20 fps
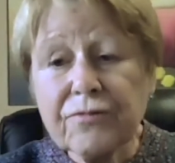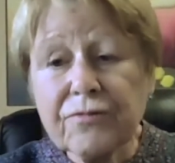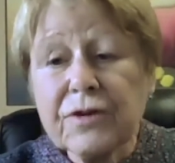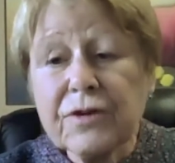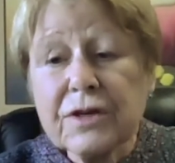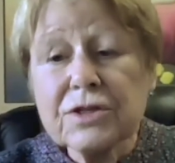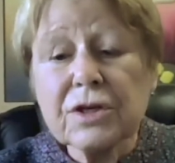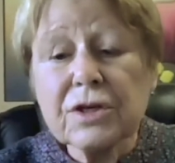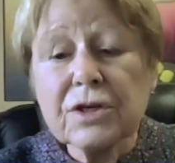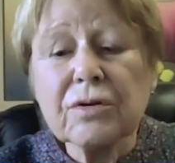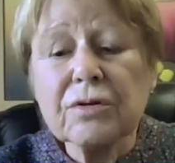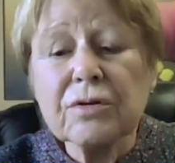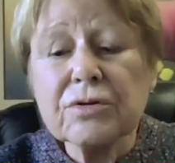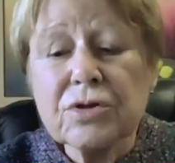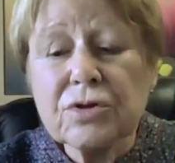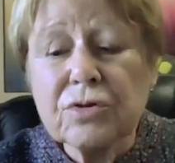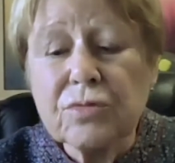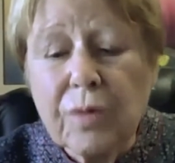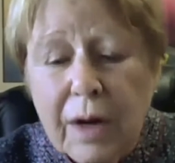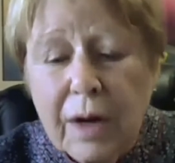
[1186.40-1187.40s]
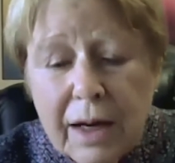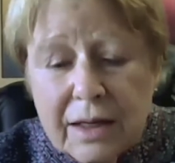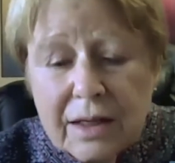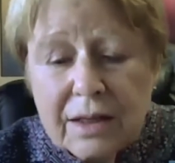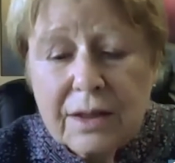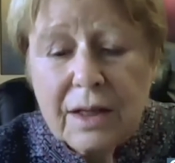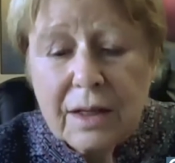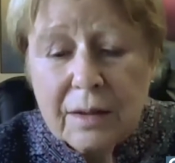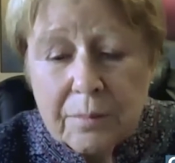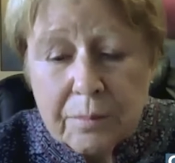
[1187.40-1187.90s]
physical
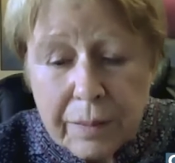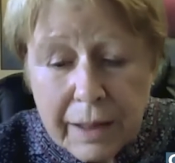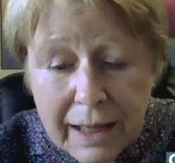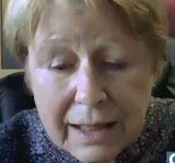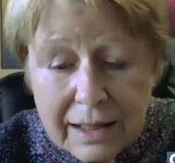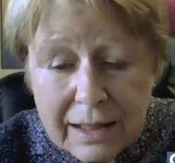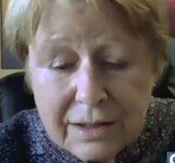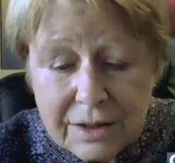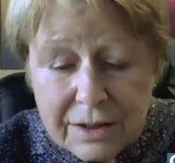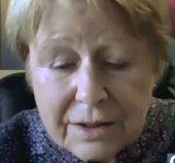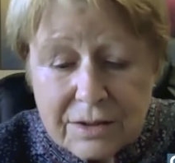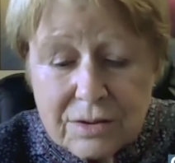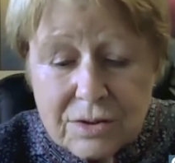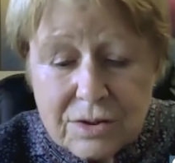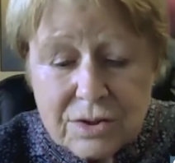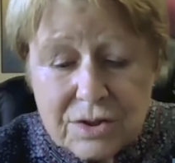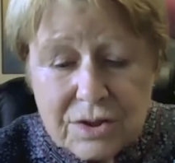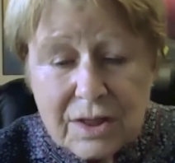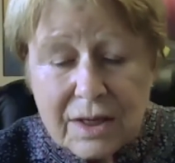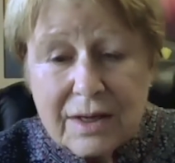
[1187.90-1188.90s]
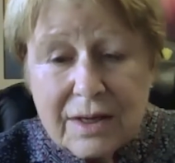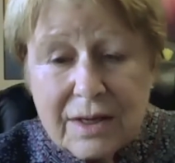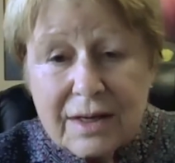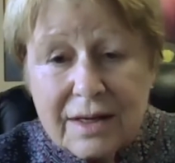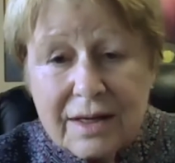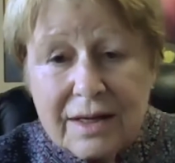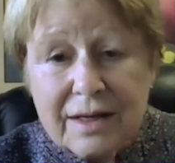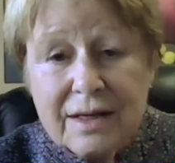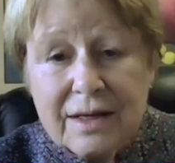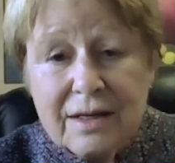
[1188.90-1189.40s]
strength and balance,
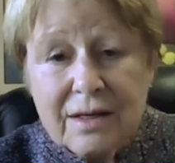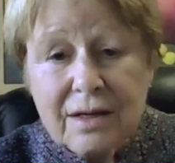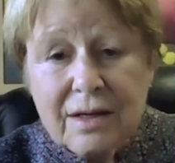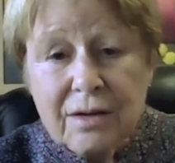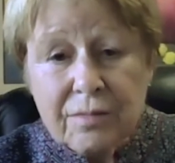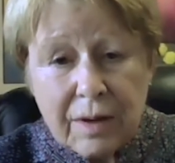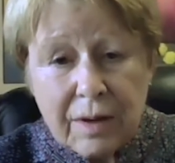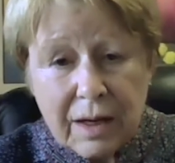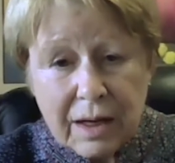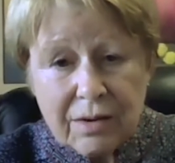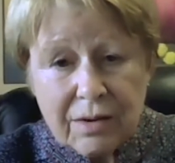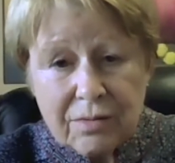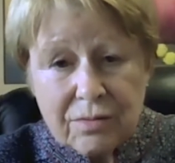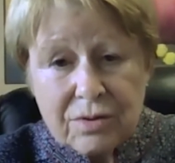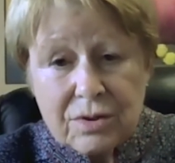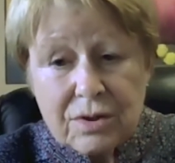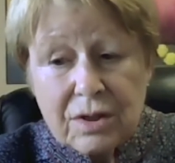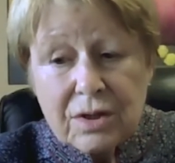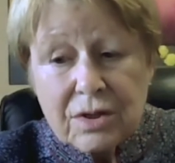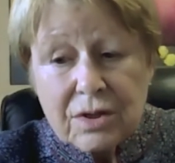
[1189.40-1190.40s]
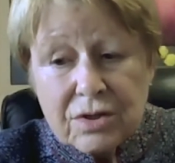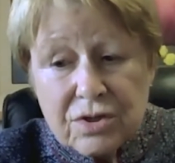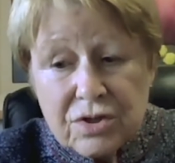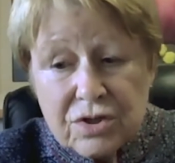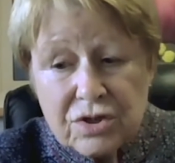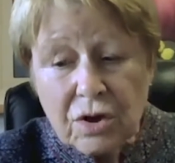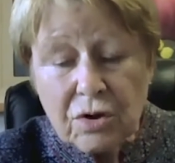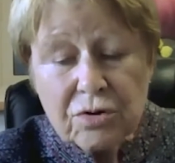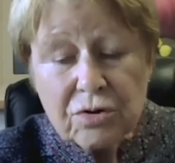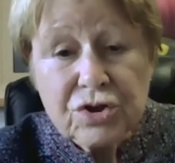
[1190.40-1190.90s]
around
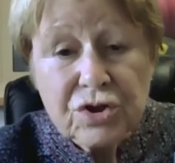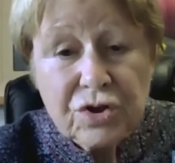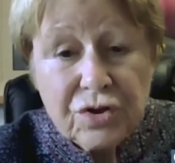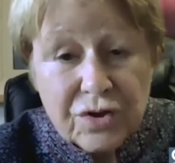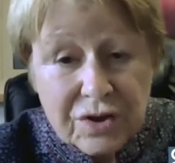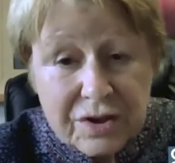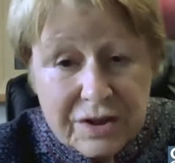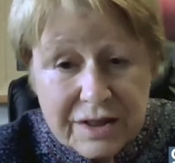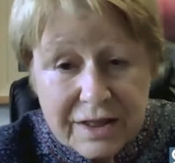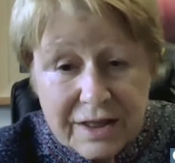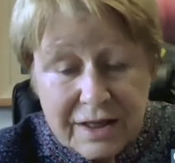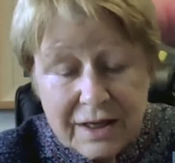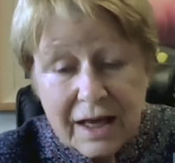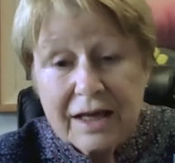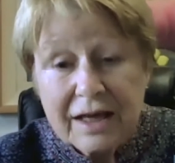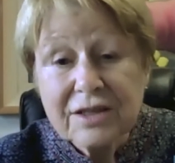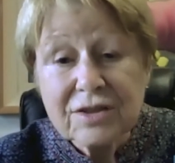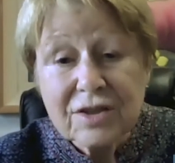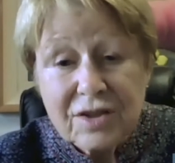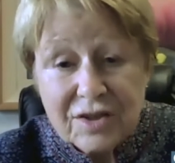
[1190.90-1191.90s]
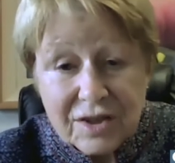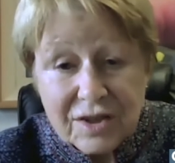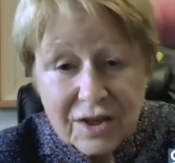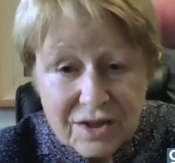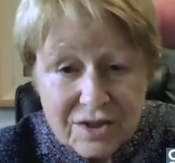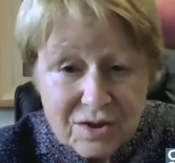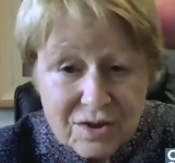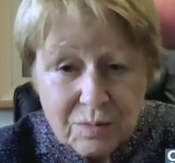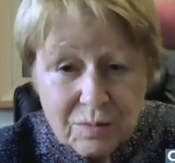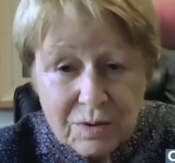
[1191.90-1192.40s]
social
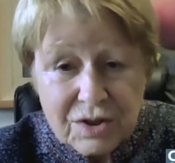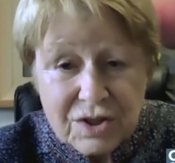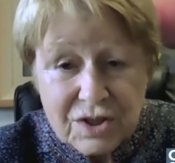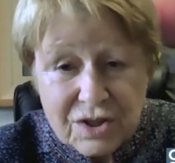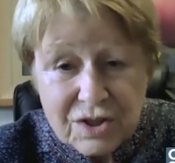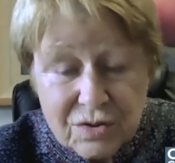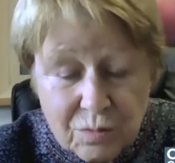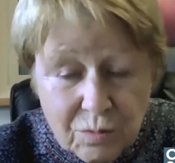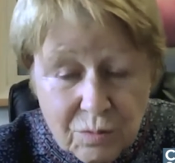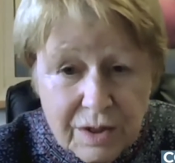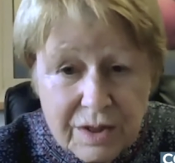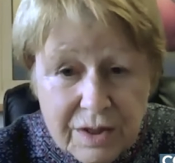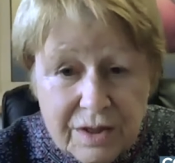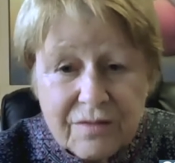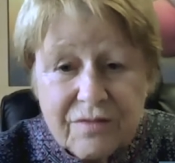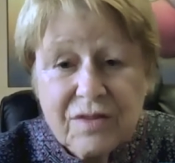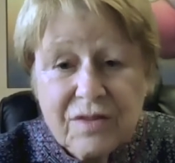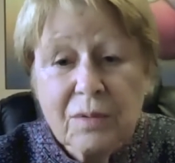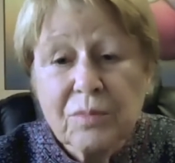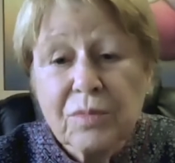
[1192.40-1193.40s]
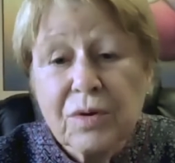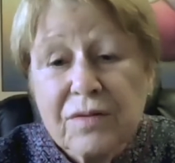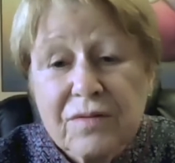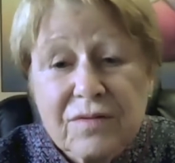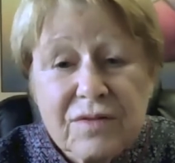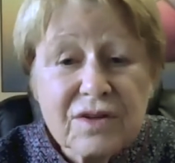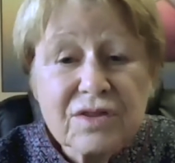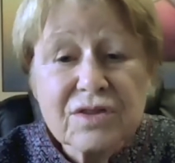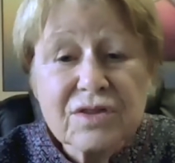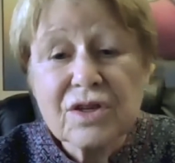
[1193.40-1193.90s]
connectedness, which is one of them
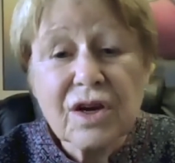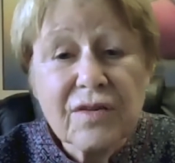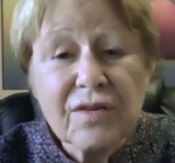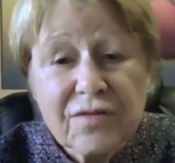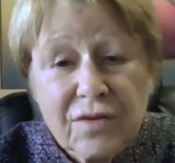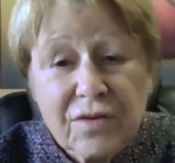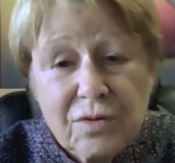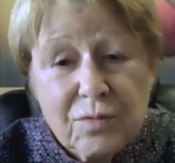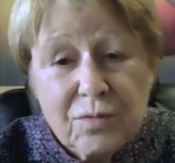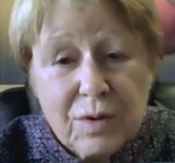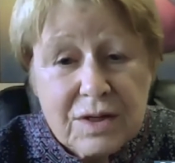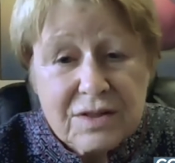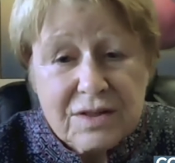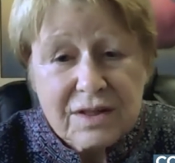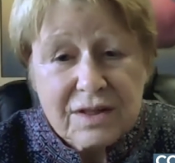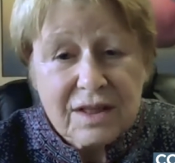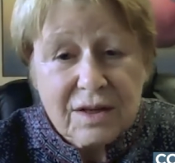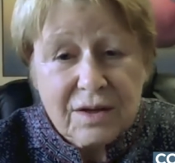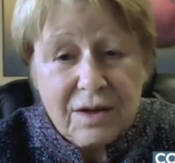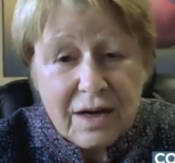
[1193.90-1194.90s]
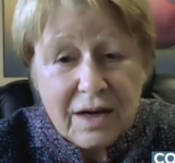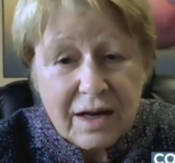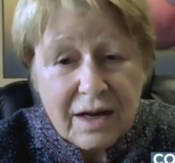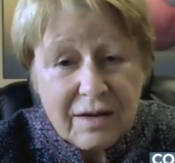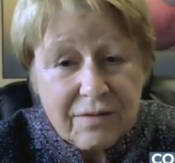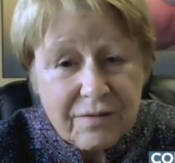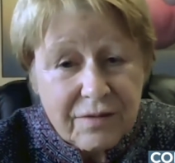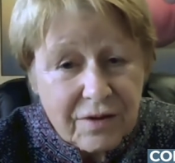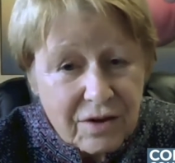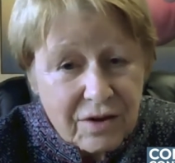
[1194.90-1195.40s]
we've discovered recently, and
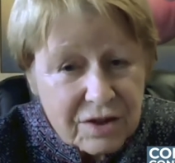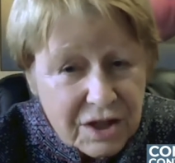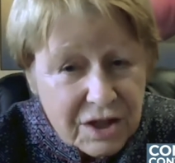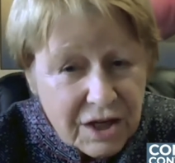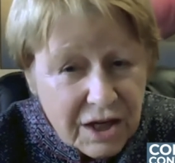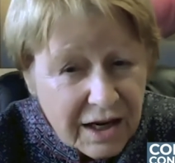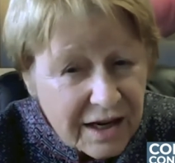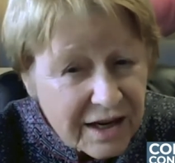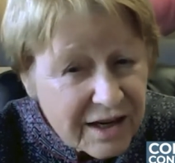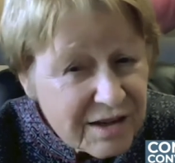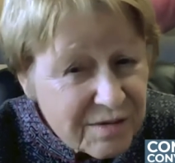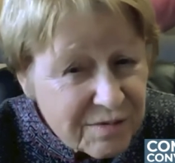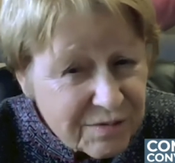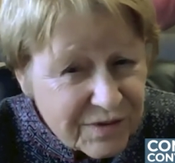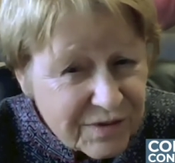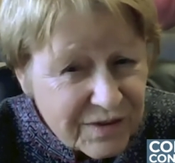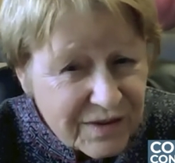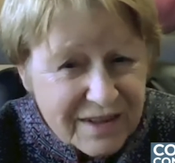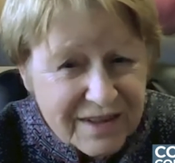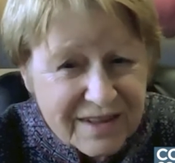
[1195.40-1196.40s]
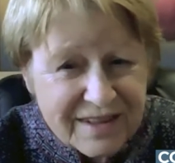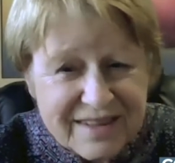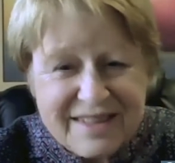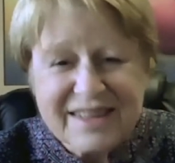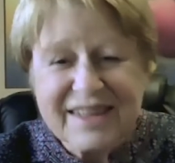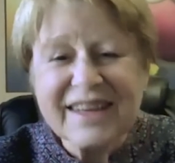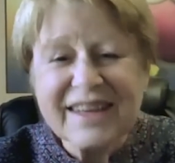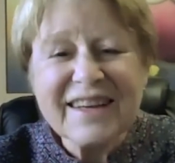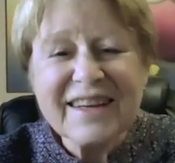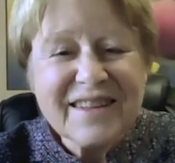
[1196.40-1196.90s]
I feel
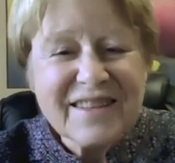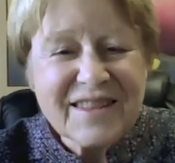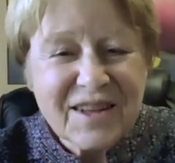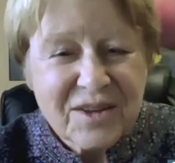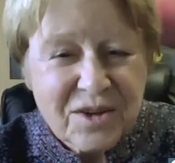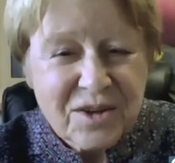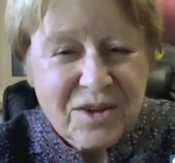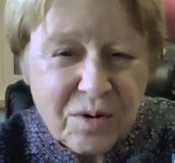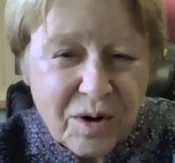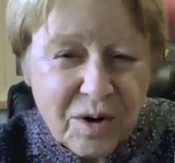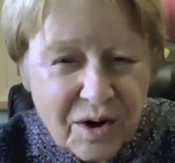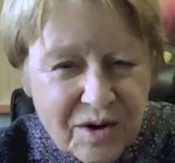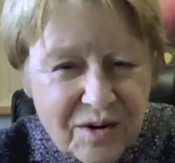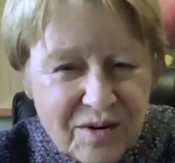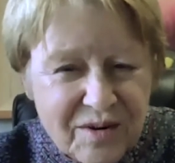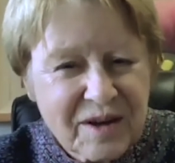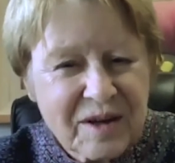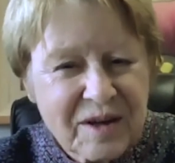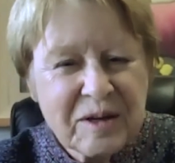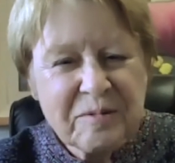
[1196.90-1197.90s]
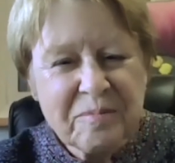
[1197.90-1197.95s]
confident that you are